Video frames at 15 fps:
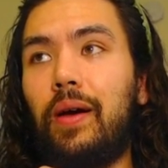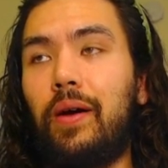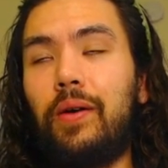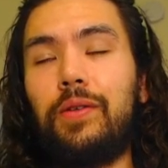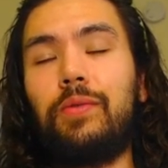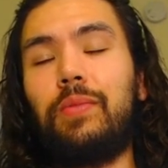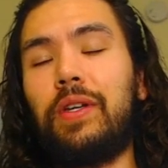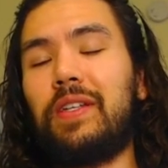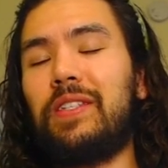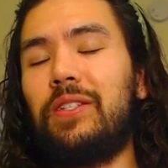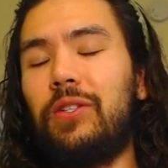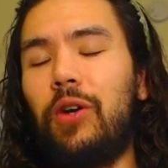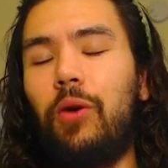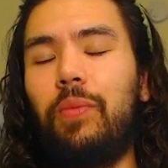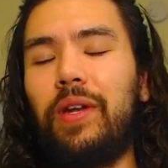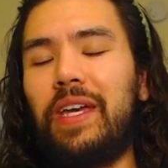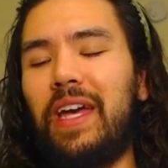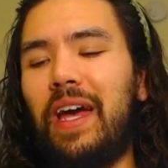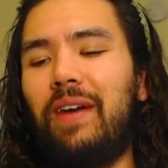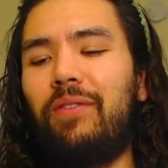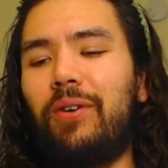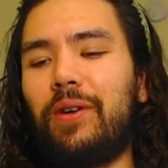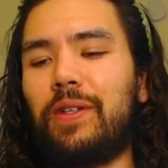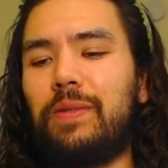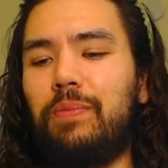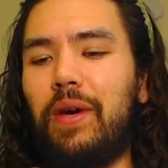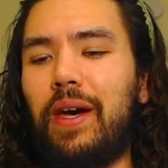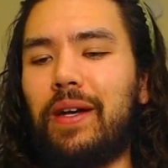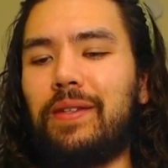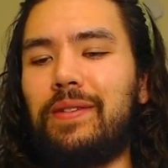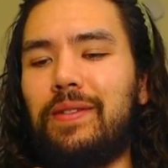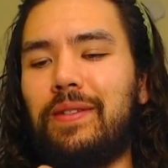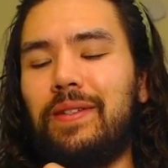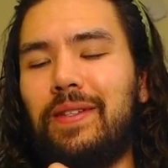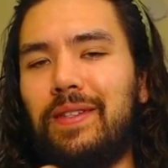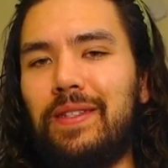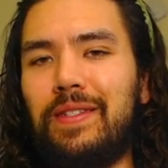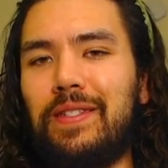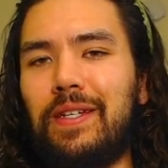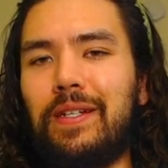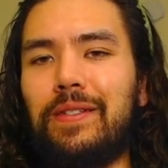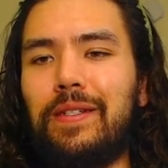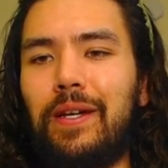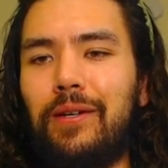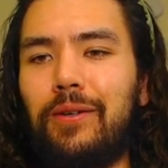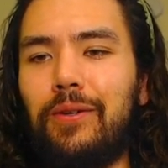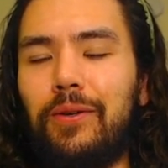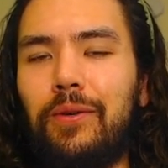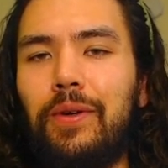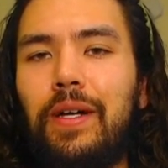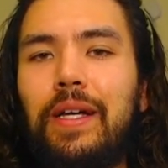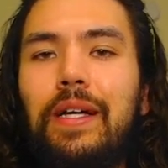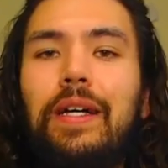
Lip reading: also because nobody ever expects Zing Zenhu.